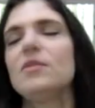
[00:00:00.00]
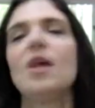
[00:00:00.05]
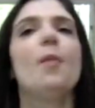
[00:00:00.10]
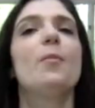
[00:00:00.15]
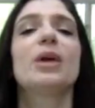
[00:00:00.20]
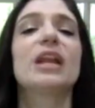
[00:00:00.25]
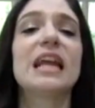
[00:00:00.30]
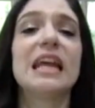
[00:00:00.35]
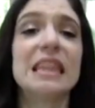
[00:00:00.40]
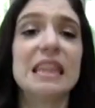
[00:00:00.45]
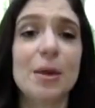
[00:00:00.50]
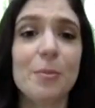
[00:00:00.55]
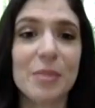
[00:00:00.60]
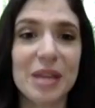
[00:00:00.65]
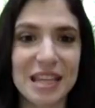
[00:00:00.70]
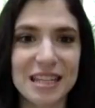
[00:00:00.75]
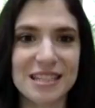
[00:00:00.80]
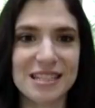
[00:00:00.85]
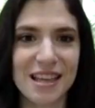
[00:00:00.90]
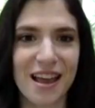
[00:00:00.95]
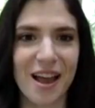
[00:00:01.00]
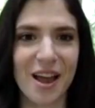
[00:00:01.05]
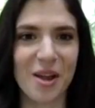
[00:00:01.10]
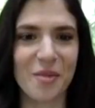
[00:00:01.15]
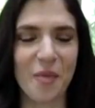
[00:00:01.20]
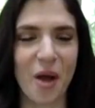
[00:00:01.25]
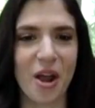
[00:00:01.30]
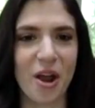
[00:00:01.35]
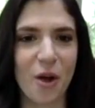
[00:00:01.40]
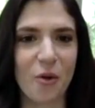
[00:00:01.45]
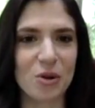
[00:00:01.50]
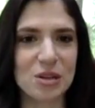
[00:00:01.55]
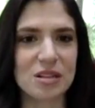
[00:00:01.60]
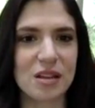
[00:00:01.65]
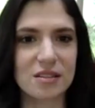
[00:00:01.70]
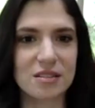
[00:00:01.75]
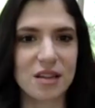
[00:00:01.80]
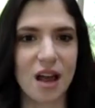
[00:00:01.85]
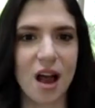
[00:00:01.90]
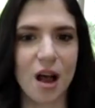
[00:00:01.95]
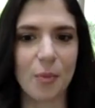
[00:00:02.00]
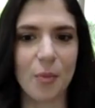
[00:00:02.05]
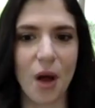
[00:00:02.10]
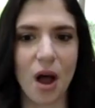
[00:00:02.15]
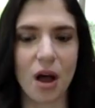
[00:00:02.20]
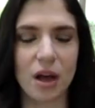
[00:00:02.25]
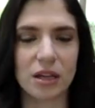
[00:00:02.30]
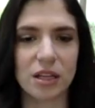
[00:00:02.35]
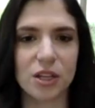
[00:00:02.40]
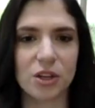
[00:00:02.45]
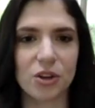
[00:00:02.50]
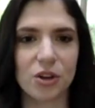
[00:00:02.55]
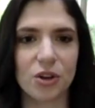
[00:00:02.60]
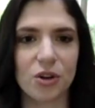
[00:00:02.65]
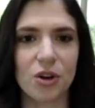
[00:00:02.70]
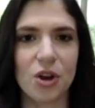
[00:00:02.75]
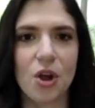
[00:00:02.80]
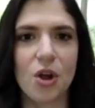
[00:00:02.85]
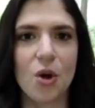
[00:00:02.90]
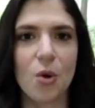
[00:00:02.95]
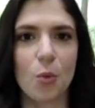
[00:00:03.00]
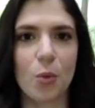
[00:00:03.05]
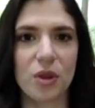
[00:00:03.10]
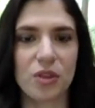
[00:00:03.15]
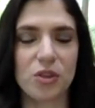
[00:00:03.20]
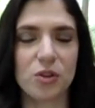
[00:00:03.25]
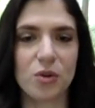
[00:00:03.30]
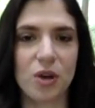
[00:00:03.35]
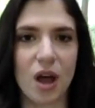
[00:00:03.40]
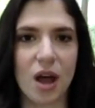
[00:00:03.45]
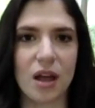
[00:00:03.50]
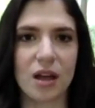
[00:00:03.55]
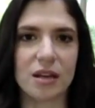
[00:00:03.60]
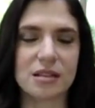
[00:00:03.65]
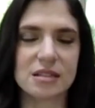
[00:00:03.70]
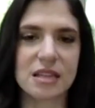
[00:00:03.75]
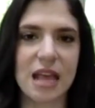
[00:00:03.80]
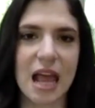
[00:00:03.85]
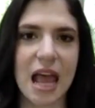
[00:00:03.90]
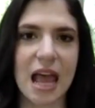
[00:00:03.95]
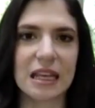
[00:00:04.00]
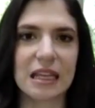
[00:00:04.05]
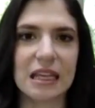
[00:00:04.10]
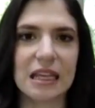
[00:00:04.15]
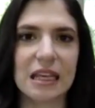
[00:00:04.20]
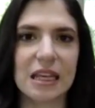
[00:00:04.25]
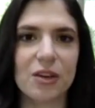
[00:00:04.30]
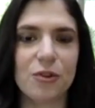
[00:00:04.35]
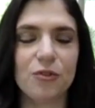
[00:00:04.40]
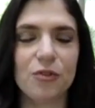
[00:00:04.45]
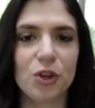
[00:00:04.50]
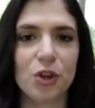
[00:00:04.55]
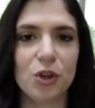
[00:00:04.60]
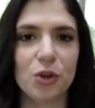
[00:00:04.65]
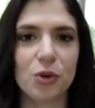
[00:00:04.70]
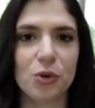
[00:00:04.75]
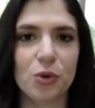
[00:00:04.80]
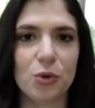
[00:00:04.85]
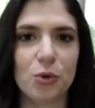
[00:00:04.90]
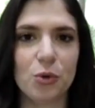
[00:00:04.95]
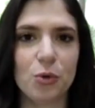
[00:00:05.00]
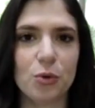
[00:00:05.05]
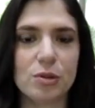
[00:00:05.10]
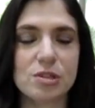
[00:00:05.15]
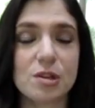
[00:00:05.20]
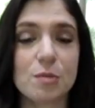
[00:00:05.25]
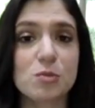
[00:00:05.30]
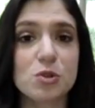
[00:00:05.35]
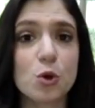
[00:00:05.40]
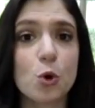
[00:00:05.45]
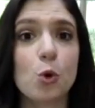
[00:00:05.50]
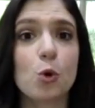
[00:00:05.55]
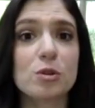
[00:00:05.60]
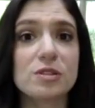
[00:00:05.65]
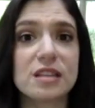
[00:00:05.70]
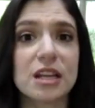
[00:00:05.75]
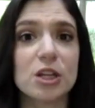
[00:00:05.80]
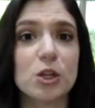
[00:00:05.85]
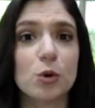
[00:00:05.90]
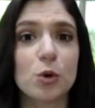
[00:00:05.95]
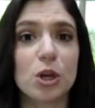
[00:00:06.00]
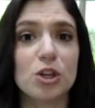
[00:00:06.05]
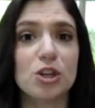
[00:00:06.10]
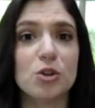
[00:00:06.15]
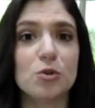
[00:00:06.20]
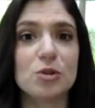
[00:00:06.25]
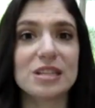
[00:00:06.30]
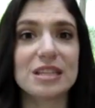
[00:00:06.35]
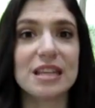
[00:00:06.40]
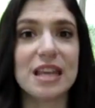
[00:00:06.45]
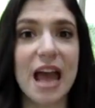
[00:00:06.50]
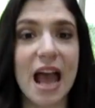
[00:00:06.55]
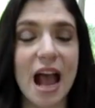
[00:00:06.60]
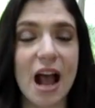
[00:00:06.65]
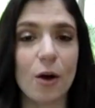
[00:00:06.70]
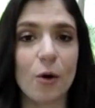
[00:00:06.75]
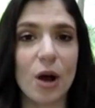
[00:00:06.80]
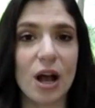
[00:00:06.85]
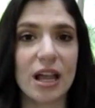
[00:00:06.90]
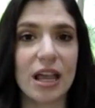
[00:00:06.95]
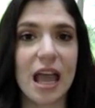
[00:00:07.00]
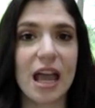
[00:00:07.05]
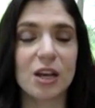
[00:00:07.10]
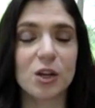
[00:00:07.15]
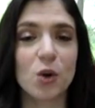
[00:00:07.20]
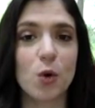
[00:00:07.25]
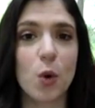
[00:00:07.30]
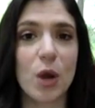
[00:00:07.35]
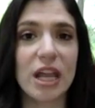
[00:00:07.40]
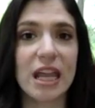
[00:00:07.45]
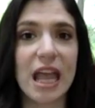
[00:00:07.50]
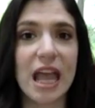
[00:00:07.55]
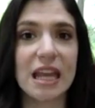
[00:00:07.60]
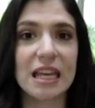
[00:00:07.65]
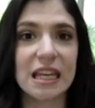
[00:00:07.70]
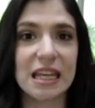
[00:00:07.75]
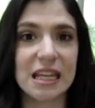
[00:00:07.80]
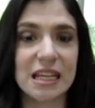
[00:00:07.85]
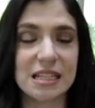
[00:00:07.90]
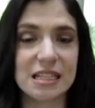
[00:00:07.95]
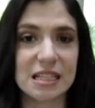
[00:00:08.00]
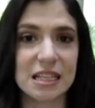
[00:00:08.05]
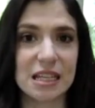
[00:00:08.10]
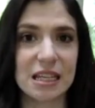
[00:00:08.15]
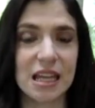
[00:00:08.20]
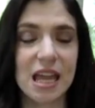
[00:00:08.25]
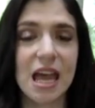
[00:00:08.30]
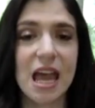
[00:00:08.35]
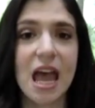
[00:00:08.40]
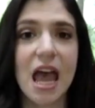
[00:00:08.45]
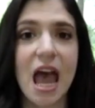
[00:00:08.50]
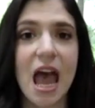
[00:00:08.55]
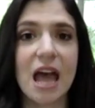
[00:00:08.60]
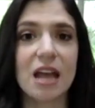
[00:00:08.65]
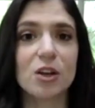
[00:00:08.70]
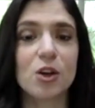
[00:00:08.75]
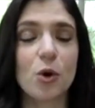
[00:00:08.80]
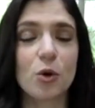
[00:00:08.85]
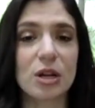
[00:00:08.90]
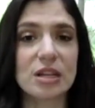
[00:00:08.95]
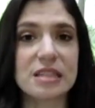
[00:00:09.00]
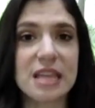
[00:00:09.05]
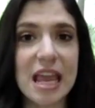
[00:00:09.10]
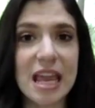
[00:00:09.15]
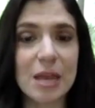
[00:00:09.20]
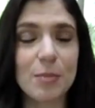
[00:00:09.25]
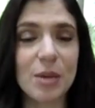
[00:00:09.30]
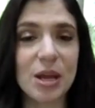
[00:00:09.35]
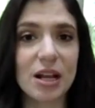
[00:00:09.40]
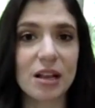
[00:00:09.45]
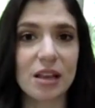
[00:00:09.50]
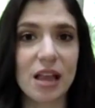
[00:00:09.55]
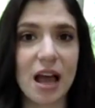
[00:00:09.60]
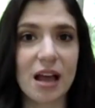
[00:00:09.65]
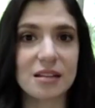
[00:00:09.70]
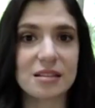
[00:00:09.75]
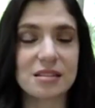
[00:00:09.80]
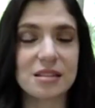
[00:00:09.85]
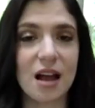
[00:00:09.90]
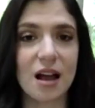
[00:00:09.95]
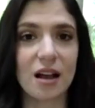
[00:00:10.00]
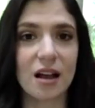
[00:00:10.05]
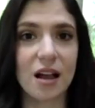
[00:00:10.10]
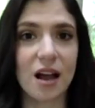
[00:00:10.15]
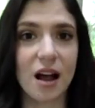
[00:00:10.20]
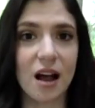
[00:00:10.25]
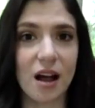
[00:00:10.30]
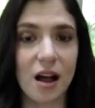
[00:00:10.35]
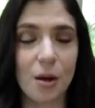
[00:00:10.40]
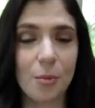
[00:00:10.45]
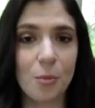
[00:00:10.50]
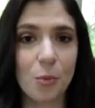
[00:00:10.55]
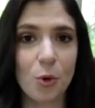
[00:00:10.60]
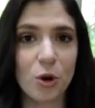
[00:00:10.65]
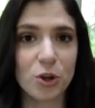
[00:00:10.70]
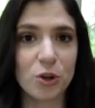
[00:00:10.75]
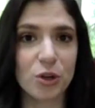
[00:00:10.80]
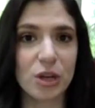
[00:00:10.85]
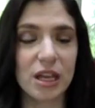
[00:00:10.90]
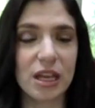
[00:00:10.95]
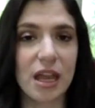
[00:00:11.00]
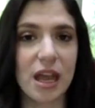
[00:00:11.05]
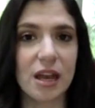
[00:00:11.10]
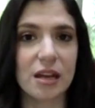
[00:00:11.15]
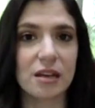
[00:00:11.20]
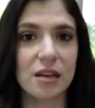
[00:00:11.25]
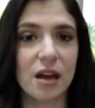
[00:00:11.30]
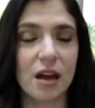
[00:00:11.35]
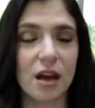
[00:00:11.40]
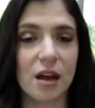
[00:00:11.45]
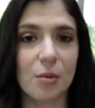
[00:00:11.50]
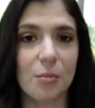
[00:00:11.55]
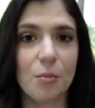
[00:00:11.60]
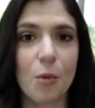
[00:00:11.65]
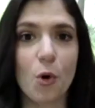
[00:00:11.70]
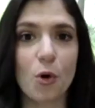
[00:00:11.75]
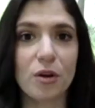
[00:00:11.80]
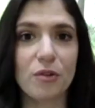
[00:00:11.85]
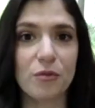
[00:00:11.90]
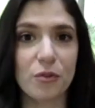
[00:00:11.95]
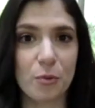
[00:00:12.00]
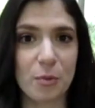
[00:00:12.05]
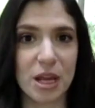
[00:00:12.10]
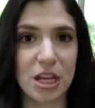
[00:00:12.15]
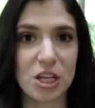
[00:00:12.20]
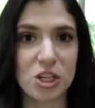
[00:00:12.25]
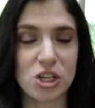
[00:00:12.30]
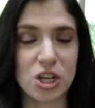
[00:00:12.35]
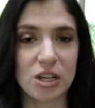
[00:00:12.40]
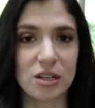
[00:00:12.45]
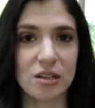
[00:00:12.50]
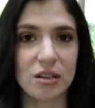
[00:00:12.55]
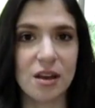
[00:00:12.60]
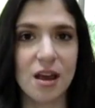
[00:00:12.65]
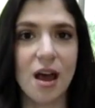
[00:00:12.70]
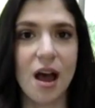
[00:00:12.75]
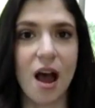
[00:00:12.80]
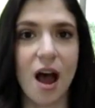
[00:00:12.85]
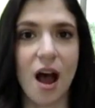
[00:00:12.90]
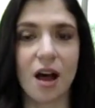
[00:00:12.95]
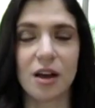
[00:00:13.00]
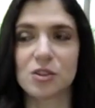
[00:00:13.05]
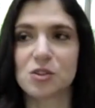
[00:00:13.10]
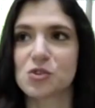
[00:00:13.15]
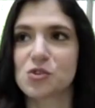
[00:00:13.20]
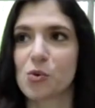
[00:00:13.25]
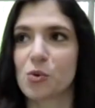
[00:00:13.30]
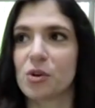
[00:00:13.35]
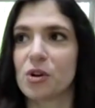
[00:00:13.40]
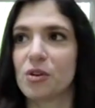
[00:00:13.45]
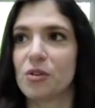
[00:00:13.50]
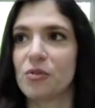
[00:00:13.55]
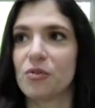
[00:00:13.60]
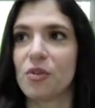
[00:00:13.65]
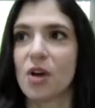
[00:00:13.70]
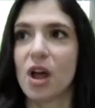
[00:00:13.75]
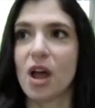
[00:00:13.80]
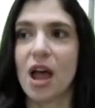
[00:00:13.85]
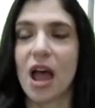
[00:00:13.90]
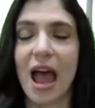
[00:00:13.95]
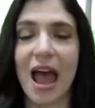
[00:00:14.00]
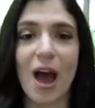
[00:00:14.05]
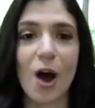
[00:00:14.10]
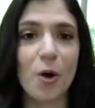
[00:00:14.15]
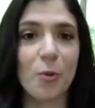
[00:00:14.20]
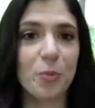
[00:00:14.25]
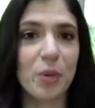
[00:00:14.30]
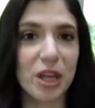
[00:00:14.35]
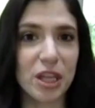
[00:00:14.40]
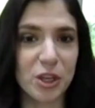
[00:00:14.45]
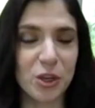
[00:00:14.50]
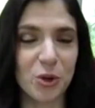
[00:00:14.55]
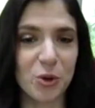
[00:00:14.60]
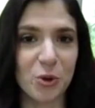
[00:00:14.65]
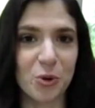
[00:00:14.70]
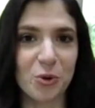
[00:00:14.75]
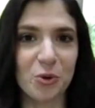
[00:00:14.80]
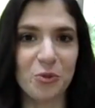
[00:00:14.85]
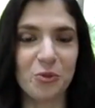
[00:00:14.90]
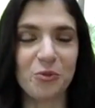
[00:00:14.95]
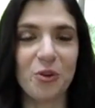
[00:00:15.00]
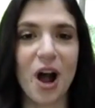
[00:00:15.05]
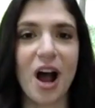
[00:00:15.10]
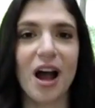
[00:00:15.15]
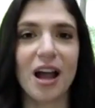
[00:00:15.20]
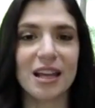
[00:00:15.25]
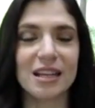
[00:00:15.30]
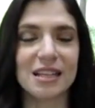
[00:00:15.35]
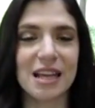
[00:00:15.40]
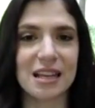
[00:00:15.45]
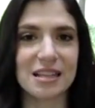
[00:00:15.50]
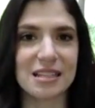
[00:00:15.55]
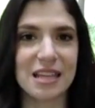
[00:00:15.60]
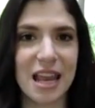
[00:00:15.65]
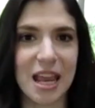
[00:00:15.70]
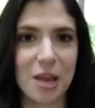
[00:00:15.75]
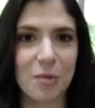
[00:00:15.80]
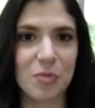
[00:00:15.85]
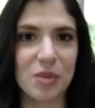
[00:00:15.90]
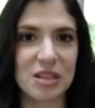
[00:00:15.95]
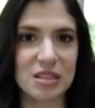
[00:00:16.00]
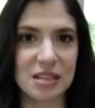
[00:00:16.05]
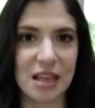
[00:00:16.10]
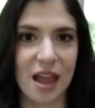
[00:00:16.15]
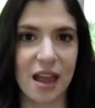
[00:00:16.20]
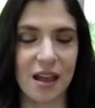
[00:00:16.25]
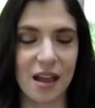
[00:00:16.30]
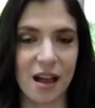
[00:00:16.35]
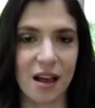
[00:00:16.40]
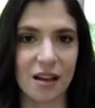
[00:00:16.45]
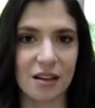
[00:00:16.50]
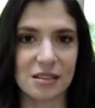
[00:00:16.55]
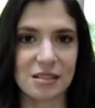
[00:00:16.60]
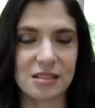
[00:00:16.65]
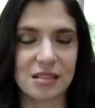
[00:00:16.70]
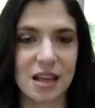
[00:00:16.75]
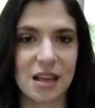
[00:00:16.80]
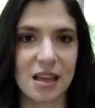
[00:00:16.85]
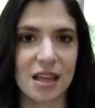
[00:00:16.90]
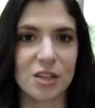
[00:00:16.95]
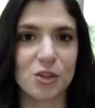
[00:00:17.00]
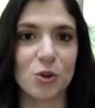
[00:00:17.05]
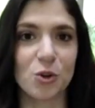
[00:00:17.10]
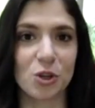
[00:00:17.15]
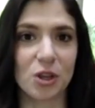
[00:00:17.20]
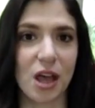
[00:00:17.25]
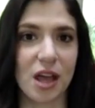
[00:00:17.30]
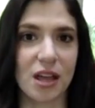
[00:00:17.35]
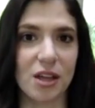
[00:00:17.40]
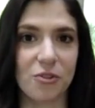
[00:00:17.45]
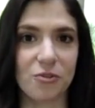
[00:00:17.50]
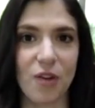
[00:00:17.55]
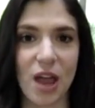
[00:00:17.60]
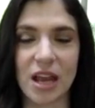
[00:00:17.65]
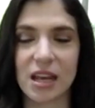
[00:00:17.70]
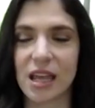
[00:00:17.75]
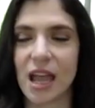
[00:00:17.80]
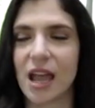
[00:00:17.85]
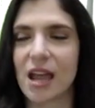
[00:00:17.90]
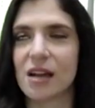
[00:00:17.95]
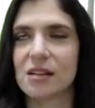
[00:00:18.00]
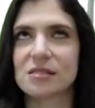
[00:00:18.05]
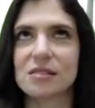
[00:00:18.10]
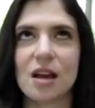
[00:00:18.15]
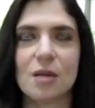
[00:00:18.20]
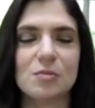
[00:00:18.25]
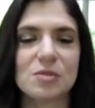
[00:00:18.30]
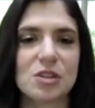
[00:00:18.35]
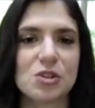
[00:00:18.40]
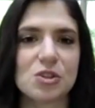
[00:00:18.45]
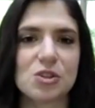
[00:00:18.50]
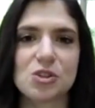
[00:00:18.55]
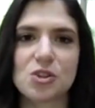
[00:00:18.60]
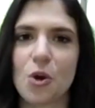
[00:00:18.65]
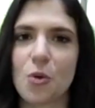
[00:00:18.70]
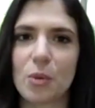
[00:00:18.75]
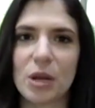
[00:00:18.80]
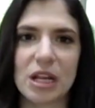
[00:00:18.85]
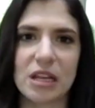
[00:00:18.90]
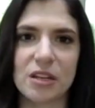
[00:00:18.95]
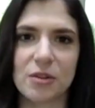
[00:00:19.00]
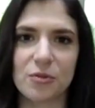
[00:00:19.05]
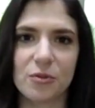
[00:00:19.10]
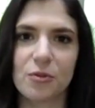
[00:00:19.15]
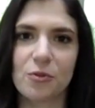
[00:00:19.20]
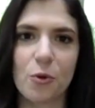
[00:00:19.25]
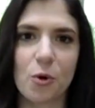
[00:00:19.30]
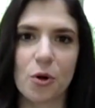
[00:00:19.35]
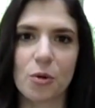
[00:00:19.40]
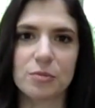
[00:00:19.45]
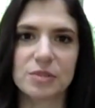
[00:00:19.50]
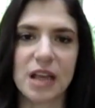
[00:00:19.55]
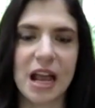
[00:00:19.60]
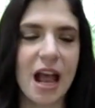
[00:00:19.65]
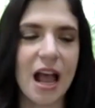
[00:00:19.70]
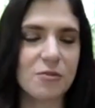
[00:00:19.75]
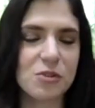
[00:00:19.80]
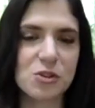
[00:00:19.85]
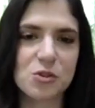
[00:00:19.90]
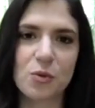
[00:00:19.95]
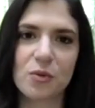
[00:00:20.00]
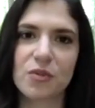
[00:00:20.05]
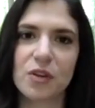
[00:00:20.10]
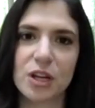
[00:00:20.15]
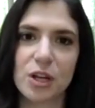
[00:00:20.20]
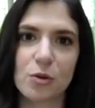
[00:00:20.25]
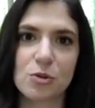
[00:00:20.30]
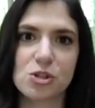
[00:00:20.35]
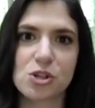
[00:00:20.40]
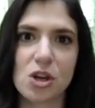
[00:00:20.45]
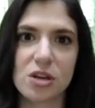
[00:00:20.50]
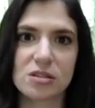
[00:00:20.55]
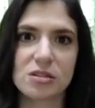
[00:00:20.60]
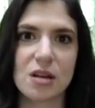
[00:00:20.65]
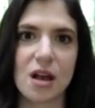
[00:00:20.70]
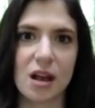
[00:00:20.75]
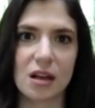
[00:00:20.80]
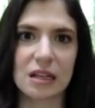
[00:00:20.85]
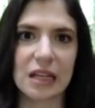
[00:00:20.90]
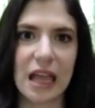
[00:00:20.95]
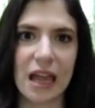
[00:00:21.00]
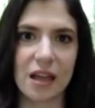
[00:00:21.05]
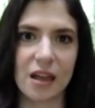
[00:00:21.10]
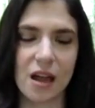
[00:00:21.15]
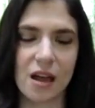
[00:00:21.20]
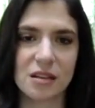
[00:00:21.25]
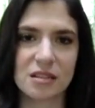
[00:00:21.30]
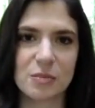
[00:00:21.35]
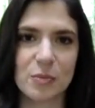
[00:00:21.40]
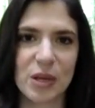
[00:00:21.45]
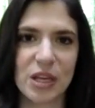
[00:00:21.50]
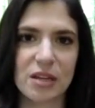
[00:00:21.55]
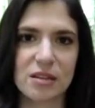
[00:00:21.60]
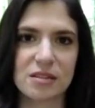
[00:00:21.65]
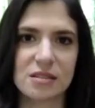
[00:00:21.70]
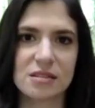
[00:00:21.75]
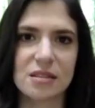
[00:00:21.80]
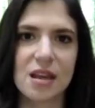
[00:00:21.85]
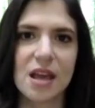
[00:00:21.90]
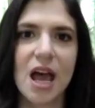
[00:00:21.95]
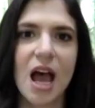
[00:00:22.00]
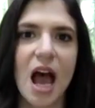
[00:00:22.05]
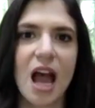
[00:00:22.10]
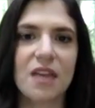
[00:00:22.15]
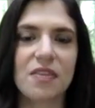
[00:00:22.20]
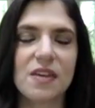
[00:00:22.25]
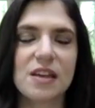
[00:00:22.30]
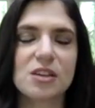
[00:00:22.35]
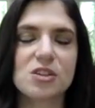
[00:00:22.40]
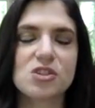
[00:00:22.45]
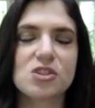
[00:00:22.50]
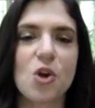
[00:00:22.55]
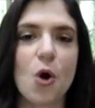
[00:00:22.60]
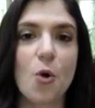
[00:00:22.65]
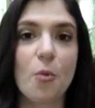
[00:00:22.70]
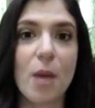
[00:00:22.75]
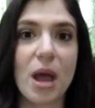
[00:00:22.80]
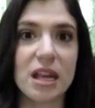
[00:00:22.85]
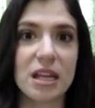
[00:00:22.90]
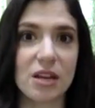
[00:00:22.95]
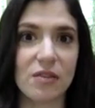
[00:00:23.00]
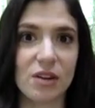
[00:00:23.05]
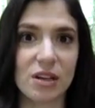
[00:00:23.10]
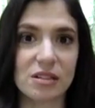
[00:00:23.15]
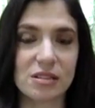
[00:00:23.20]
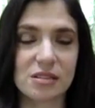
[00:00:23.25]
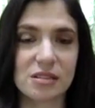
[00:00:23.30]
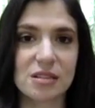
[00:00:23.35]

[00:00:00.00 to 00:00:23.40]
But in the meantime, I always like to hop on here with you guys and give you some tools that you can use now. Again, quick and easy. And go to tameitclass.com where you can get more information on sort of helping you find and tame this chaos in your life. And chaos comes in so many different forms. I have to do a video just on chaos because I think so many of us